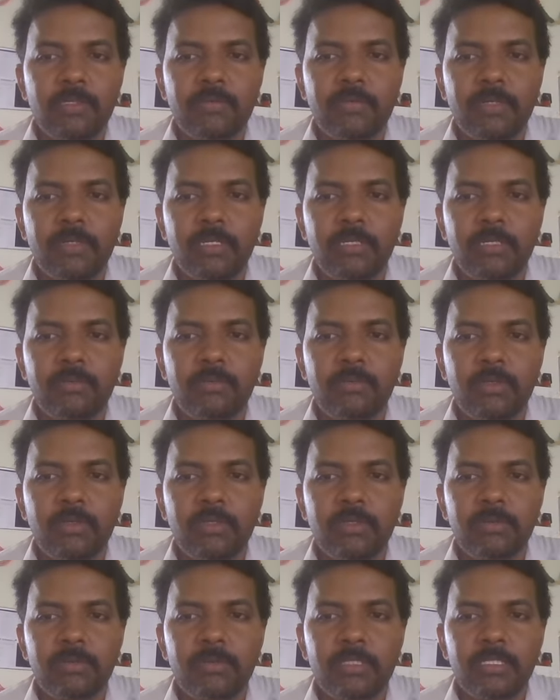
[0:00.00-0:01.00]
For input,
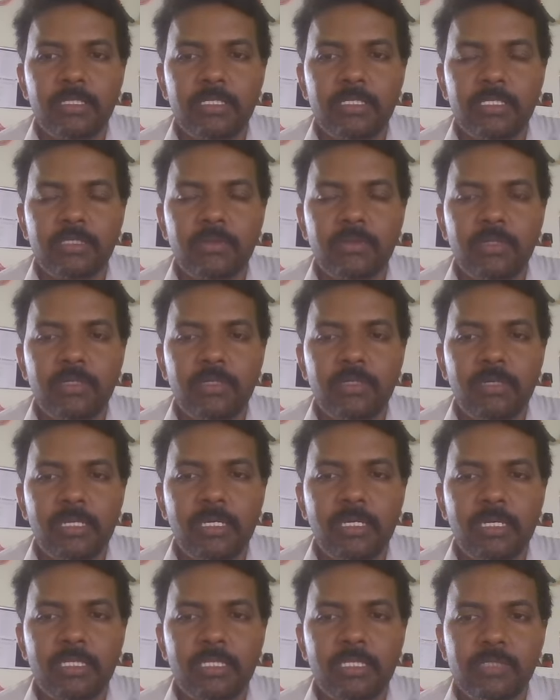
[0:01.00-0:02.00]
in the sense, we need to
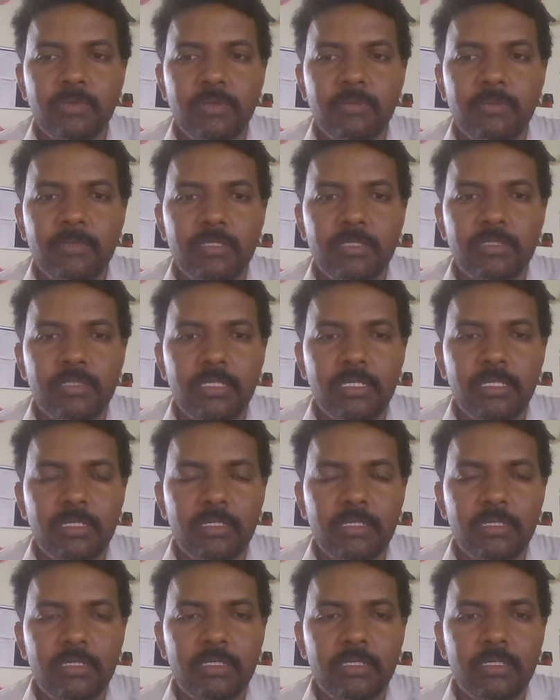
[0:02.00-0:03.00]
click on this one means then
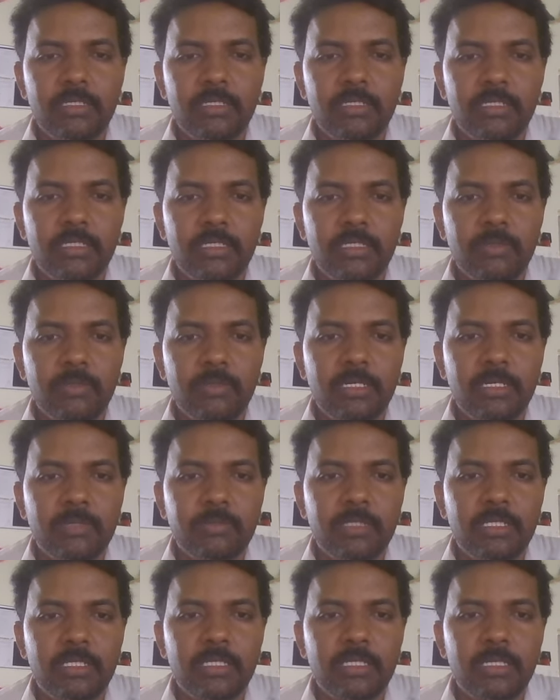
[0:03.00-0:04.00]
you can
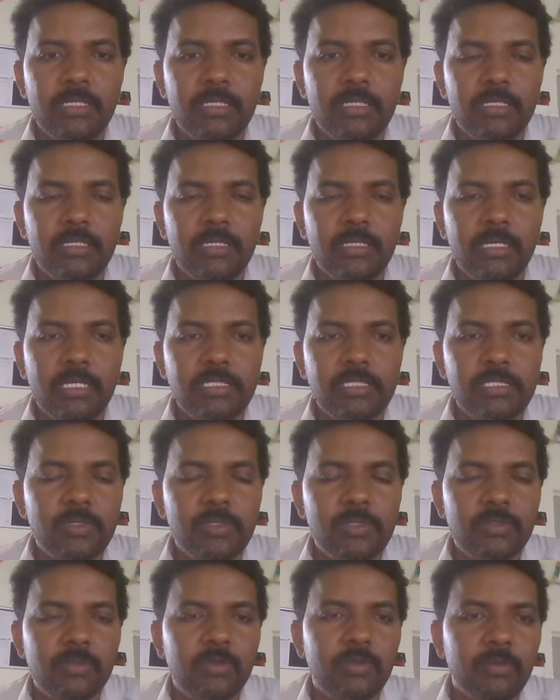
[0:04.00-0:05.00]
observe the
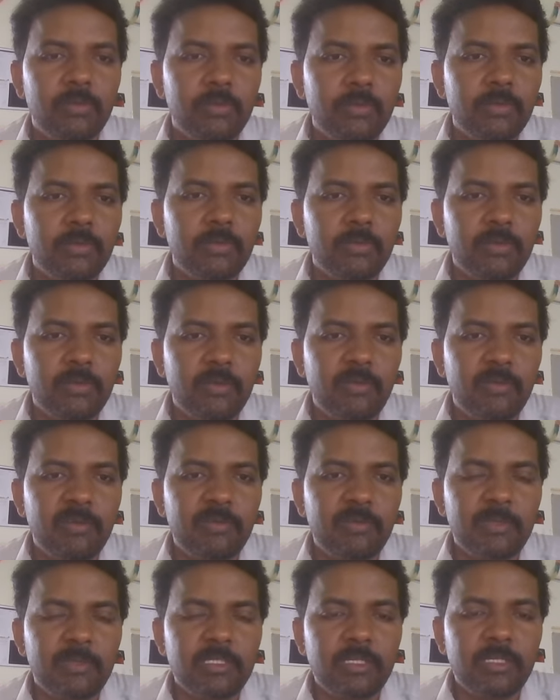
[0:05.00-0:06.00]
oscilloscope. The
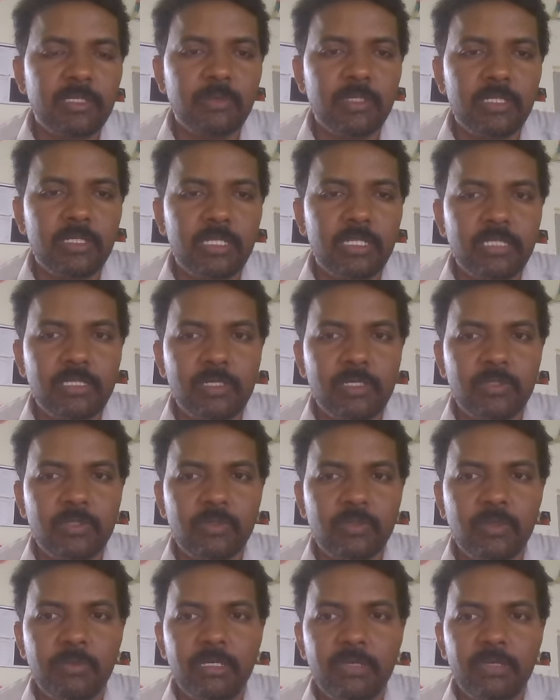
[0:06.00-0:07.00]
waveform is observed on the
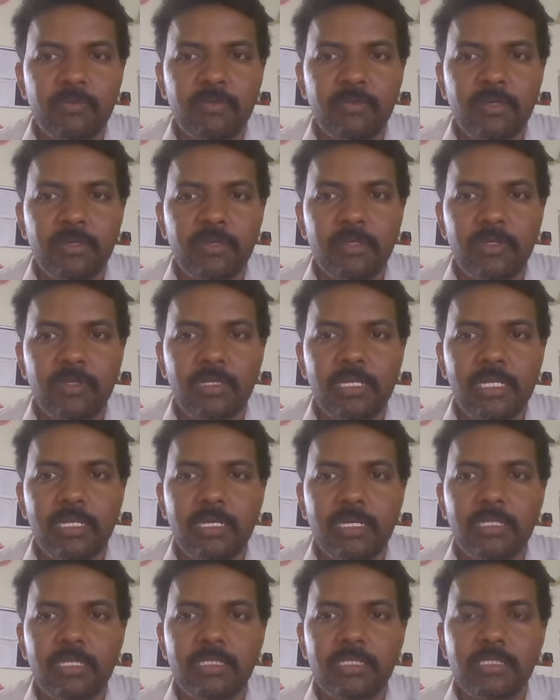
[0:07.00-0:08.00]
oscilloscope. And if I
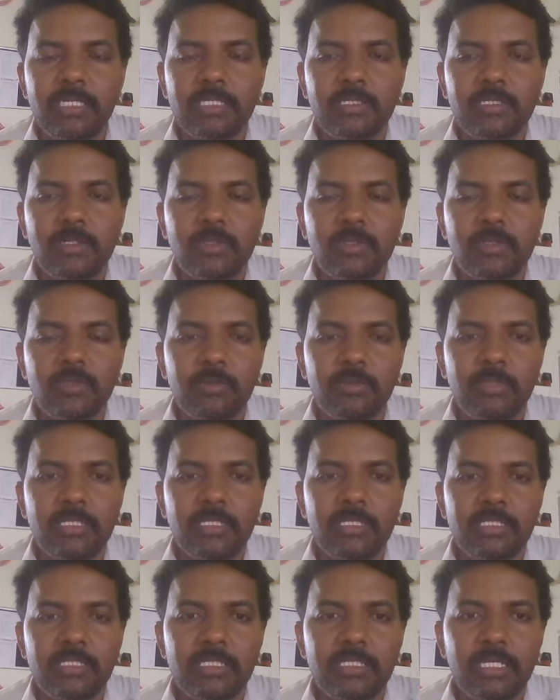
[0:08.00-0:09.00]
click on this oscilloscope
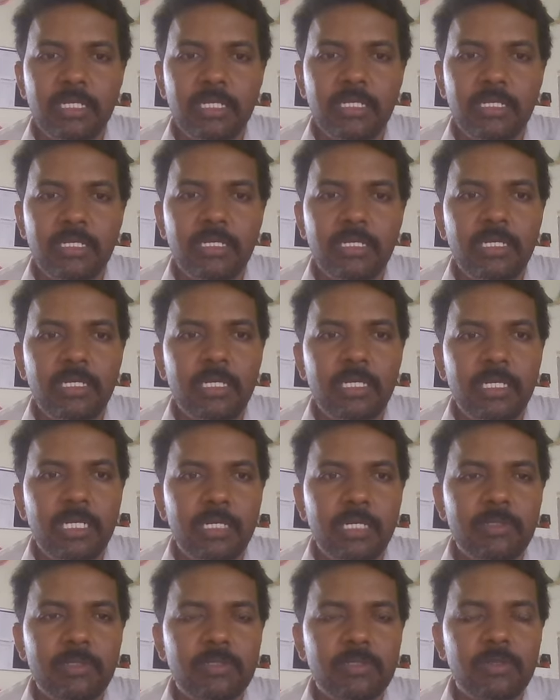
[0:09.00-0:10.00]
in the sense again,
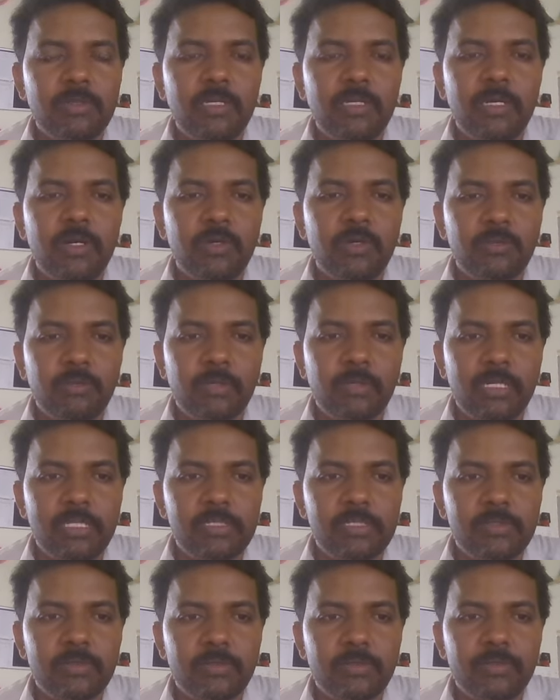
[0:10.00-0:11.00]
it will show the output
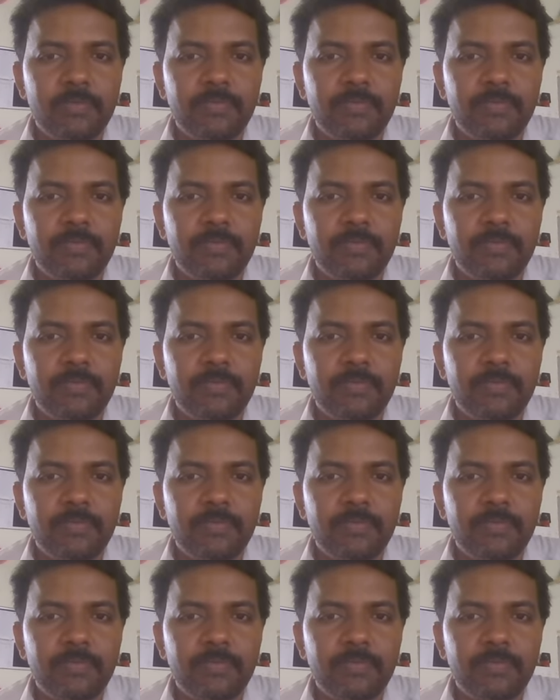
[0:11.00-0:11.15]
also.